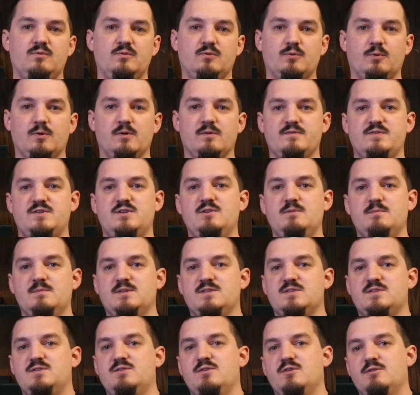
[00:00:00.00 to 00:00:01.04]
dwarves,
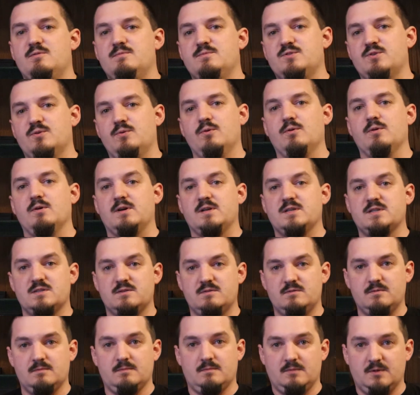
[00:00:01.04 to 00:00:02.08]
humans, gnomes,
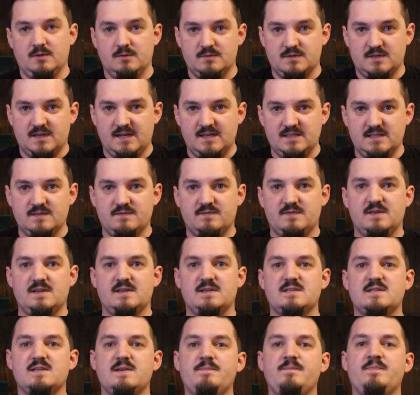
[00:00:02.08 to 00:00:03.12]
orcs, those kinds of
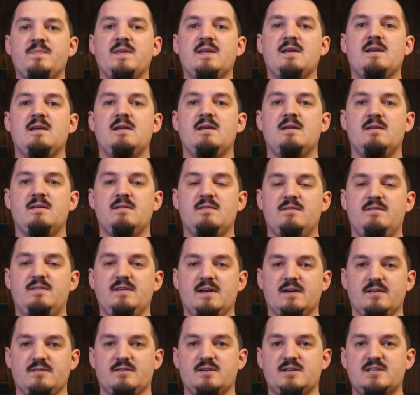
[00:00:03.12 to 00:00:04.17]
things.
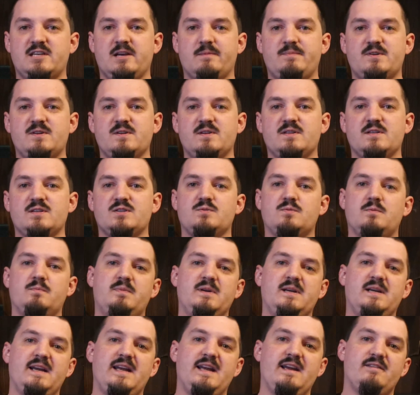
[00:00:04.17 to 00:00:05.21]
The other exception to this would
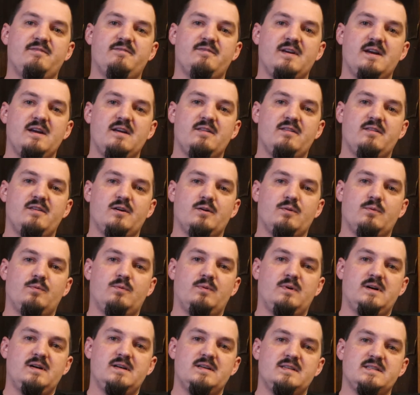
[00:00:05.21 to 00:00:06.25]
be if there
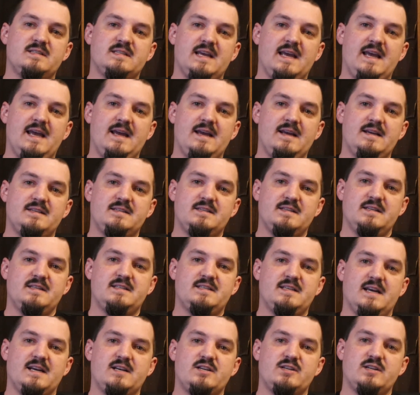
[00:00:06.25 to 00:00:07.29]
was a city
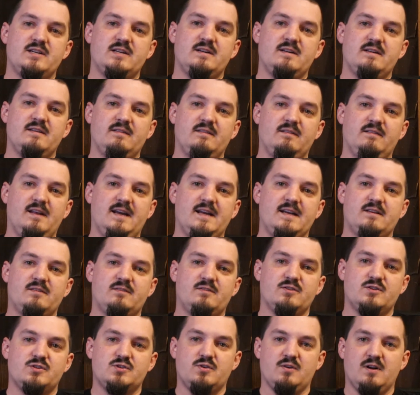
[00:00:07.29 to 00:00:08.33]
section
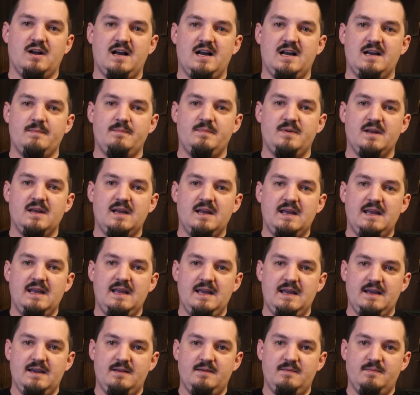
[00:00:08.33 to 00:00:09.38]
like described
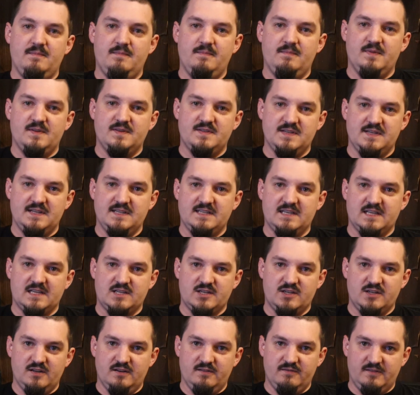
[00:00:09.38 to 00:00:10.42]
in the city
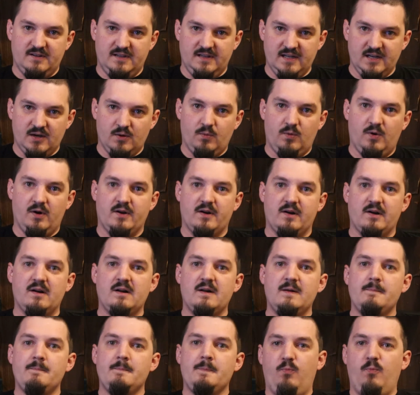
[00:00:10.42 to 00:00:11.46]
section of
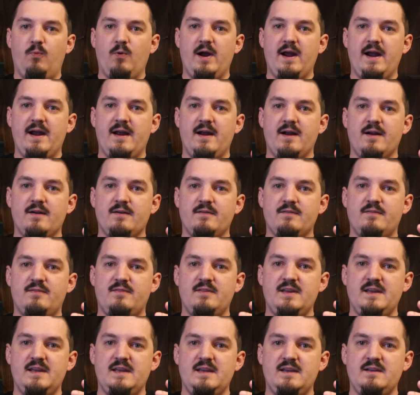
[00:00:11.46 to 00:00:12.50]
Clearwater, where
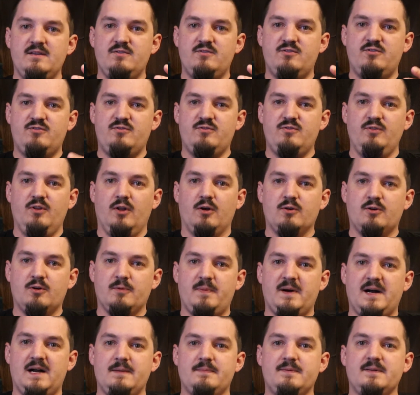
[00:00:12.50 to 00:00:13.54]
the local
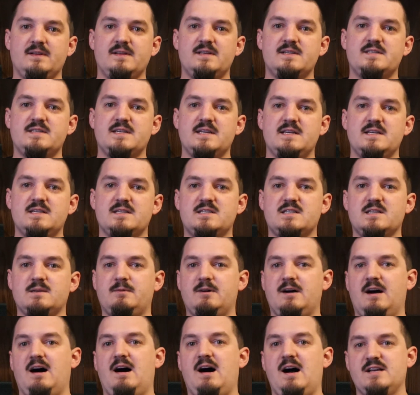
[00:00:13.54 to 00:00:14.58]
populace is
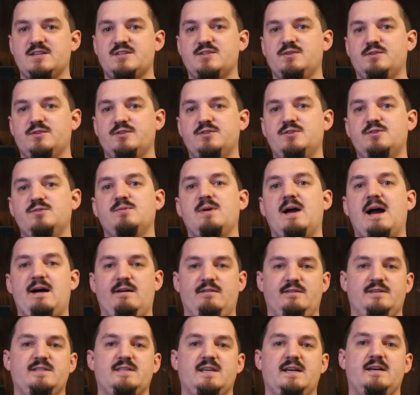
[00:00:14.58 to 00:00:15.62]
somewhat hostile to
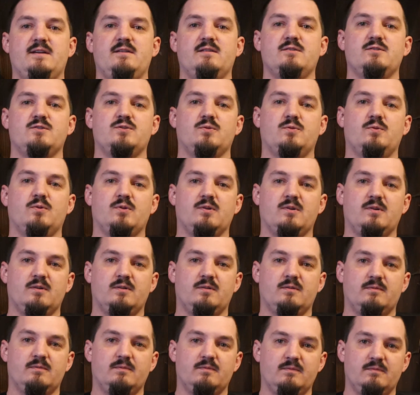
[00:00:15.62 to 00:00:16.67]
outsiders
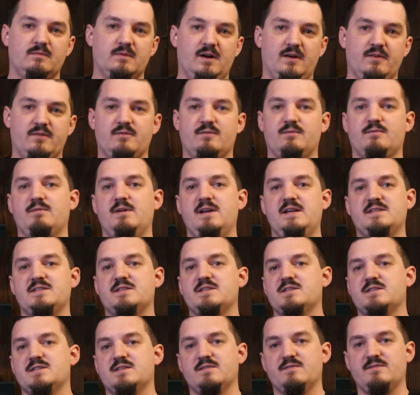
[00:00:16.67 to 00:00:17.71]
or other
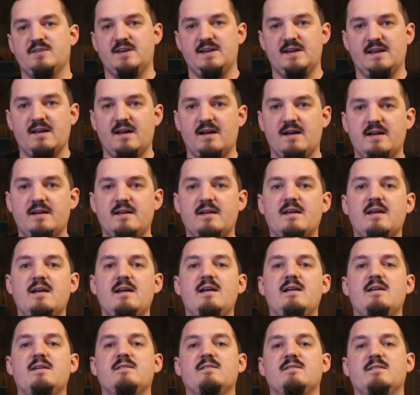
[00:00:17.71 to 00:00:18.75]
races of any kind.
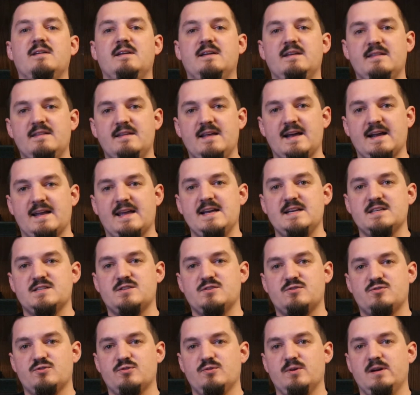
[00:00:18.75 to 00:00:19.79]
In that case,
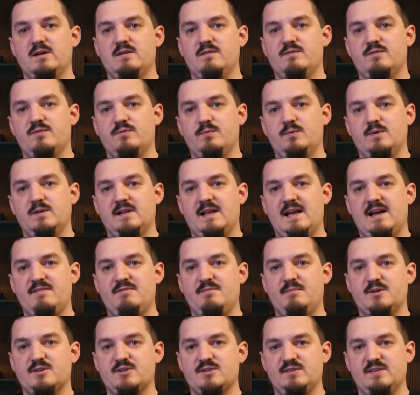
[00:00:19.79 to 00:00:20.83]
the True Elves will
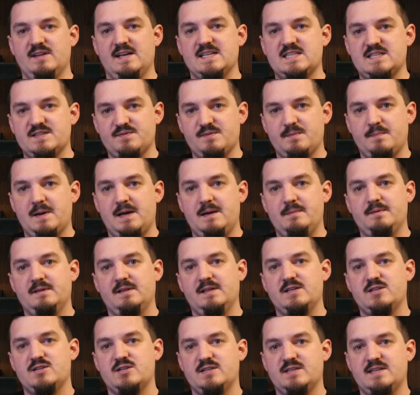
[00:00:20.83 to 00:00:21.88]
have much less of a
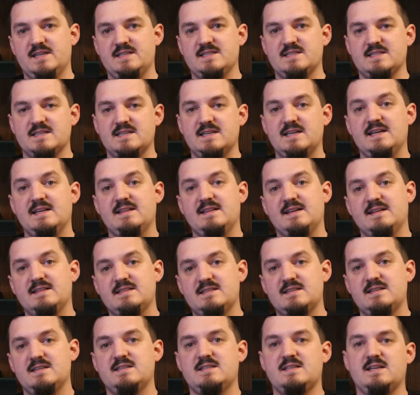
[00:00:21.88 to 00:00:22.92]
population density in that
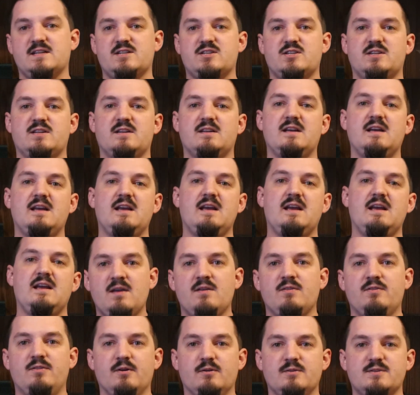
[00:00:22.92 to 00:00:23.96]
city section.
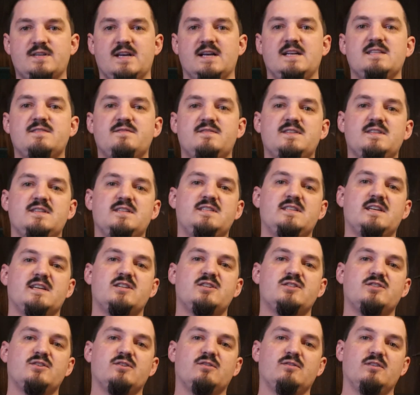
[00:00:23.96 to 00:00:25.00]
Those kinds of city
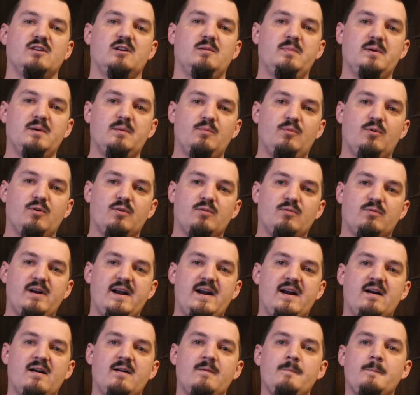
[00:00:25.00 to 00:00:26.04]
sections are a little bit more
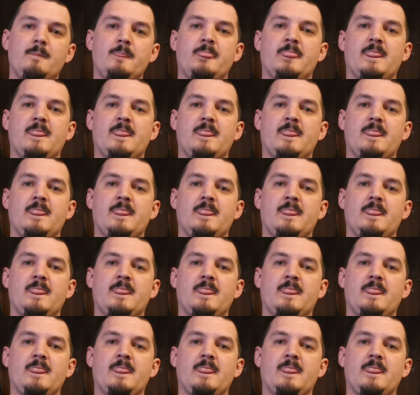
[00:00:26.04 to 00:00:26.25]
rare,